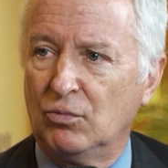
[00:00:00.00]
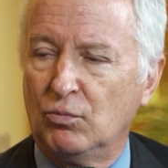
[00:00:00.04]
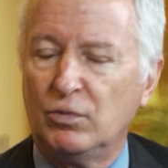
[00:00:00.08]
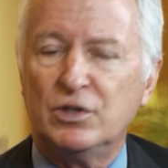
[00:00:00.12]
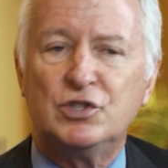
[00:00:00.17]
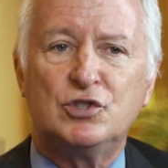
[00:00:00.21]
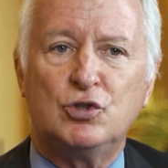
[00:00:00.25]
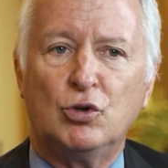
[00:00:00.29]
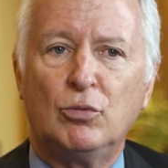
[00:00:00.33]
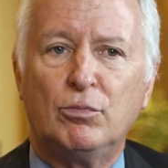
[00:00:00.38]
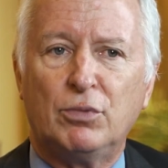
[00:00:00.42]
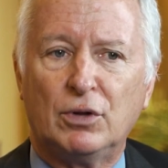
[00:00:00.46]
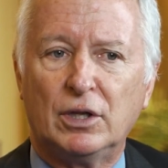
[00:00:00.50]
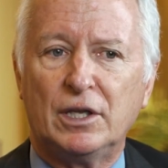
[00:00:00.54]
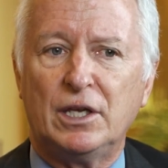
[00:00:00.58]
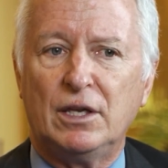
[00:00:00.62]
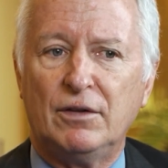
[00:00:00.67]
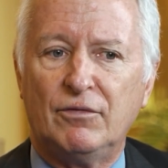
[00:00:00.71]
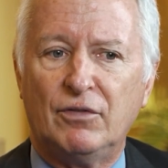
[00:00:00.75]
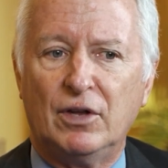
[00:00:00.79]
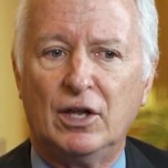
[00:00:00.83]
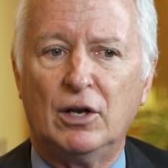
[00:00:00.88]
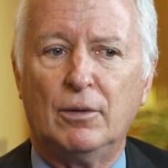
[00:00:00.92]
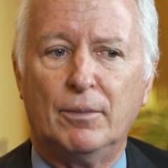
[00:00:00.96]
We still
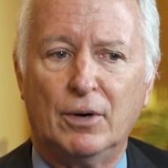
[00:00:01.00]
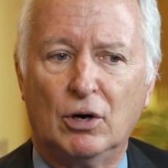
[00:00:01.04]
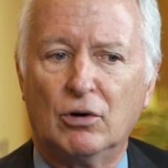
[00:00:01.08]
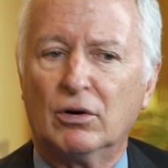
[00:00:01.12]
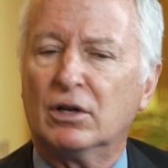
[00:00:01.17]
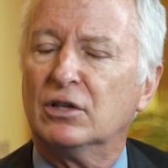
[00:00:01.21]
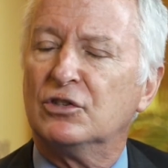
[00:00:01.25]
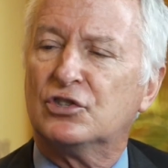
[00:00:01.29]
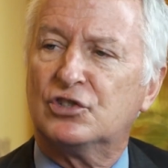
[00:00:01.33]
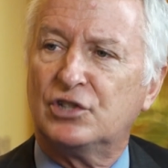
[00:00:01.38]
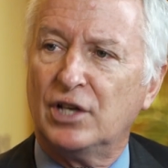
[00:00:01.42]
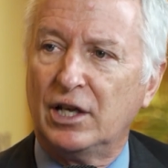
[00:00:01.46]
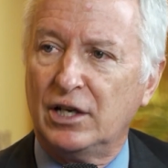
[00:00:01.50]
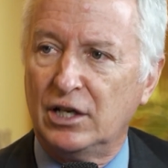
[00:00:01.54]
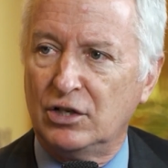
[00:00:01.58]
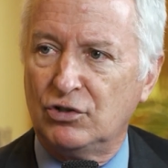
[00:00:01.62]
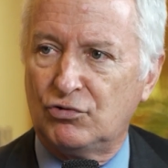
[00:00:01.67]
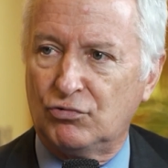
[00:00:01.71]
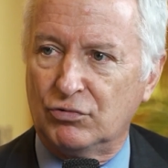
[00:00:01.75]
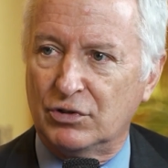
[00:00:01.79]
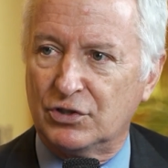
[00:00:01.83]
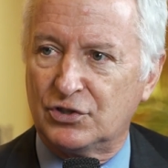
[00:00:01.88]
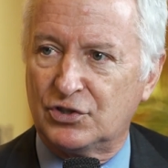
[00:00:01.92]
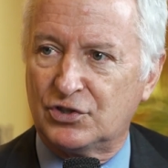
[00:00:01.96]
believe in American state
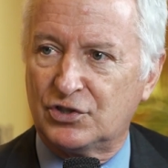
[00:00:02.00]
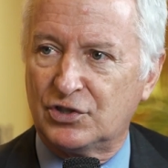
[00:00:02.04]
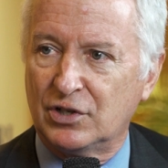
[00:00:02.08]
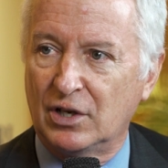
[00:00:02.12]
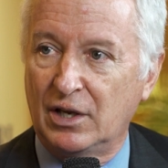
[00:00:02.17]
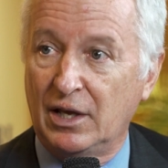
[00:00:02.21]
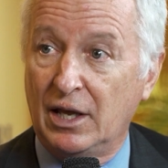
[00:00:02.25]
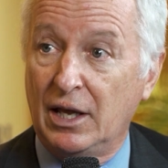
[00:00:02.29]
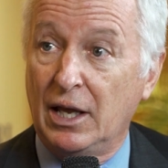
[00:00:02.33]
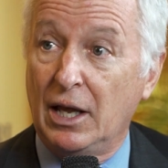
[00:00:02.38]
interests,